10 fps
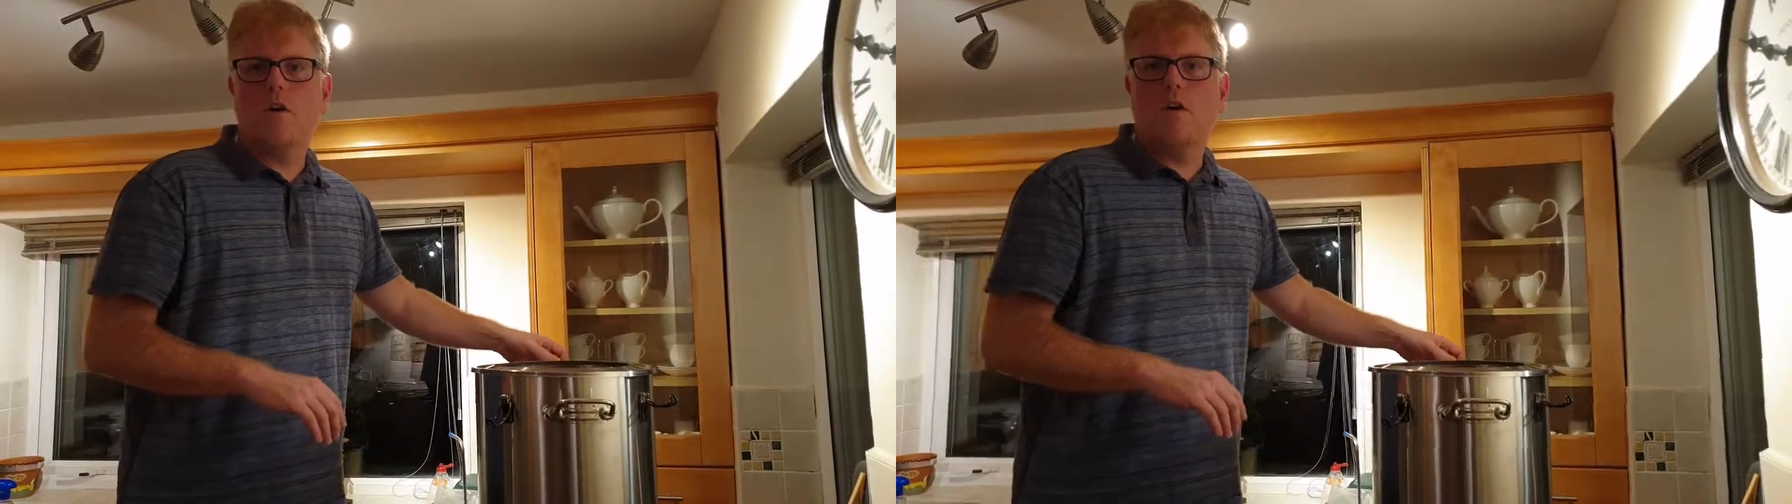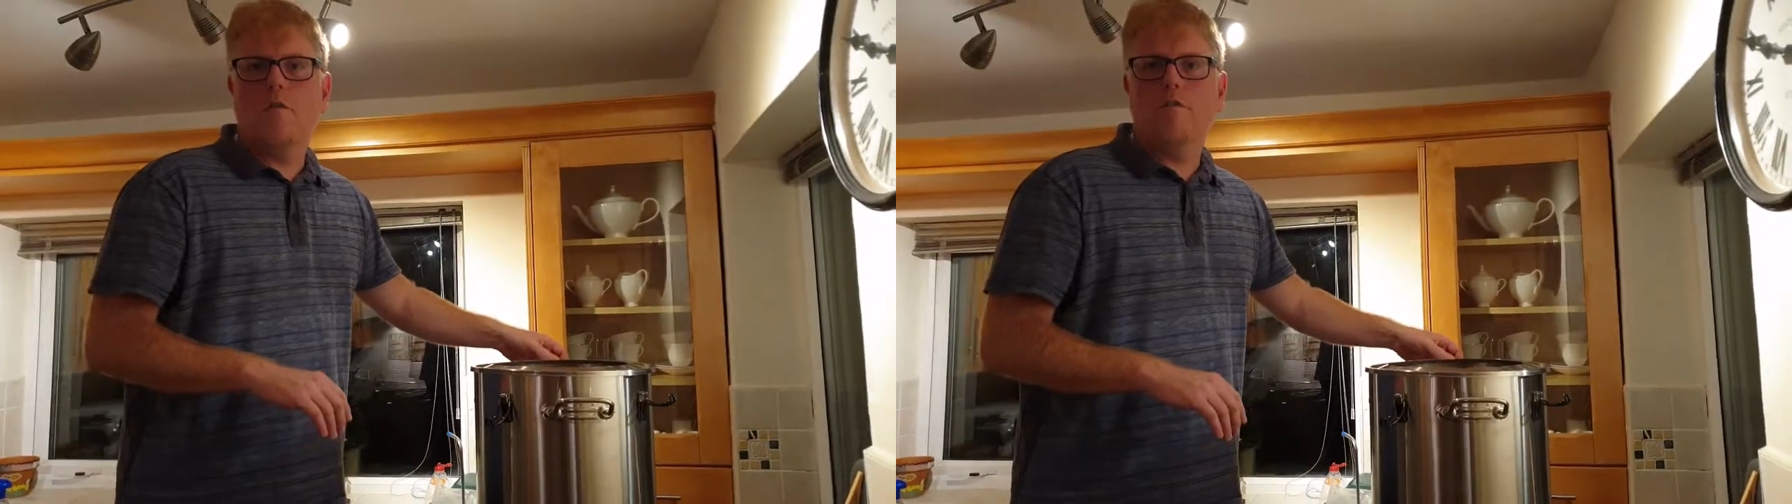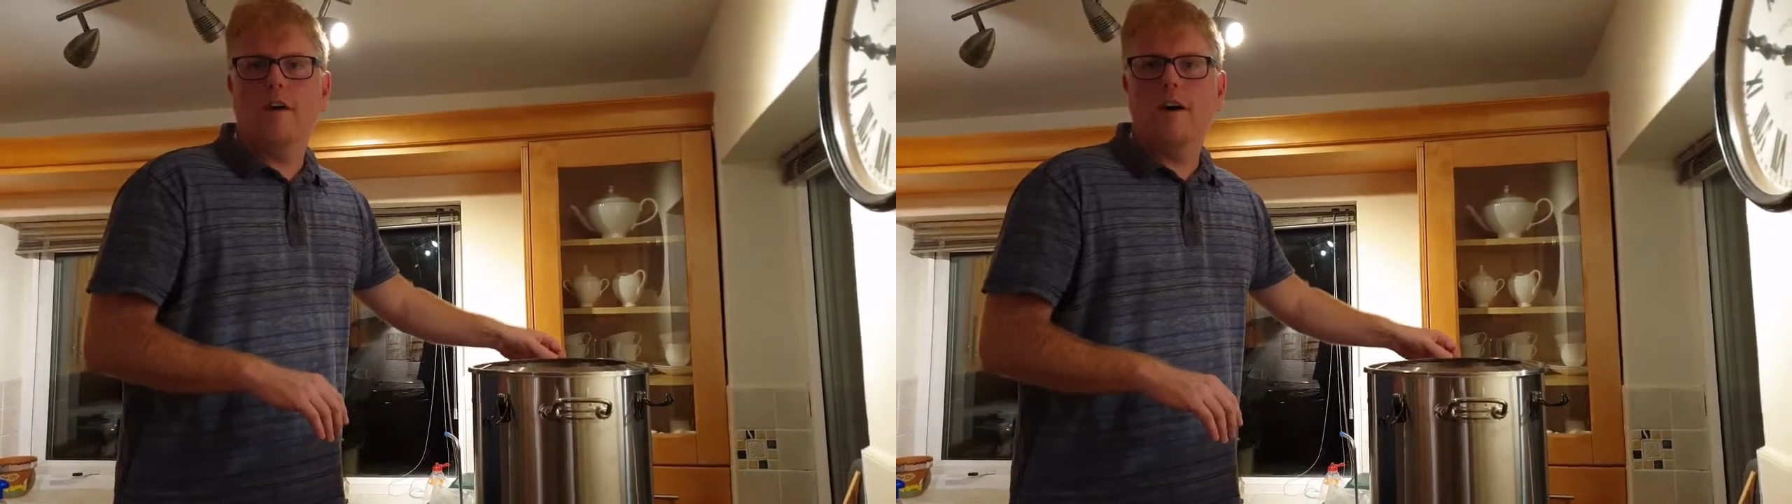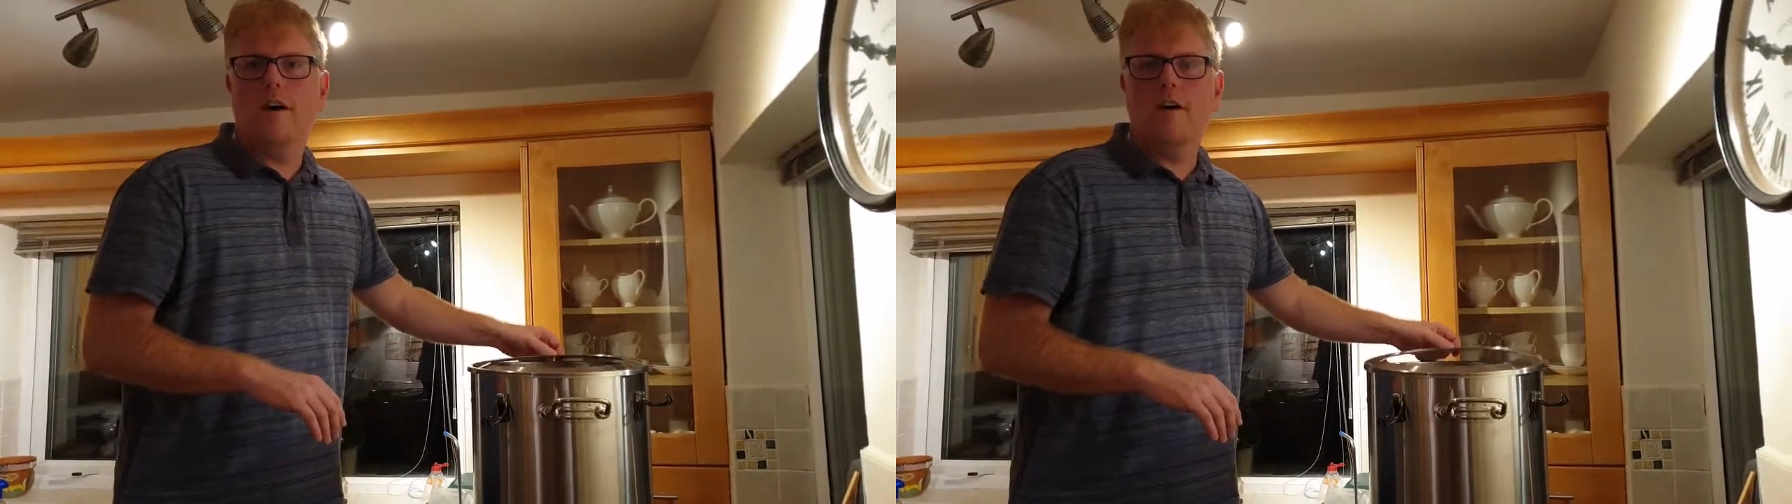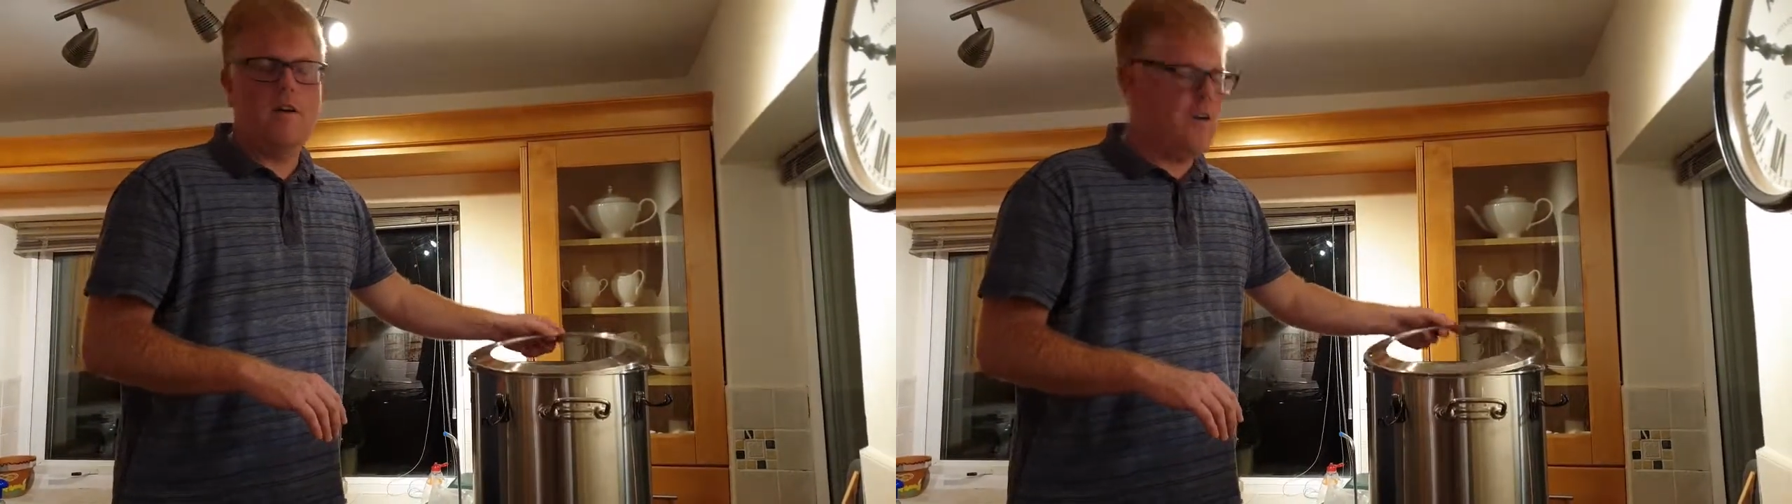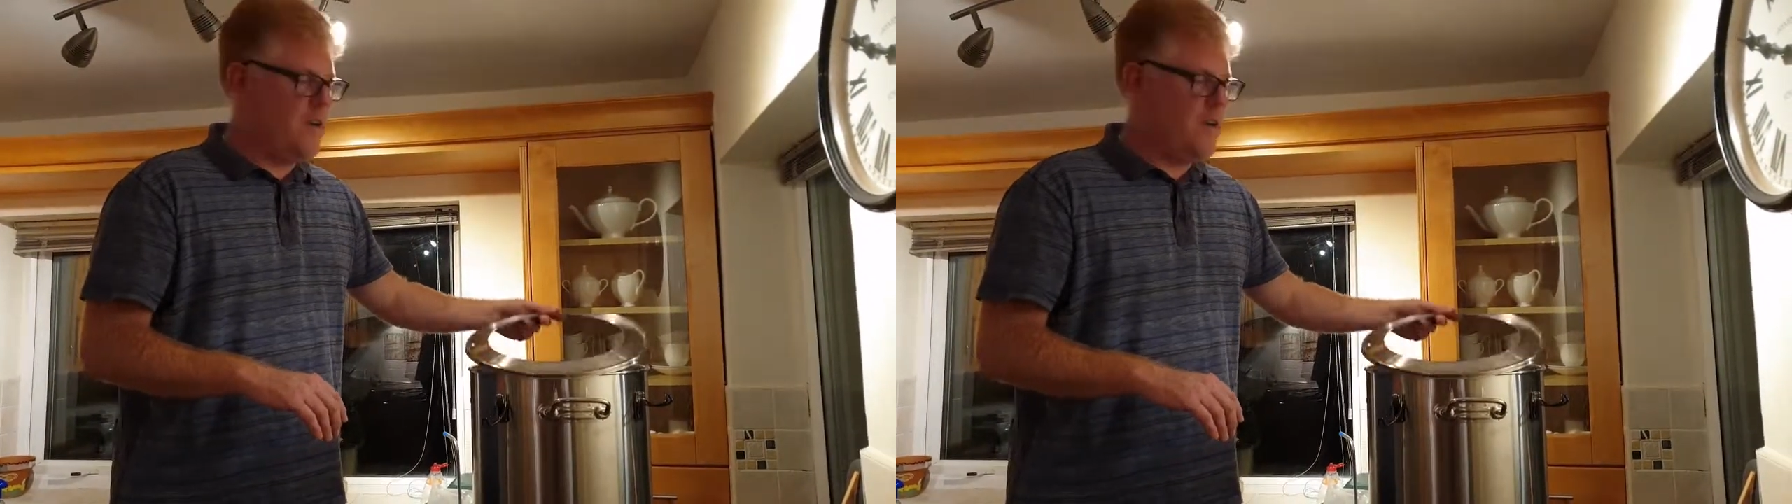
of uh,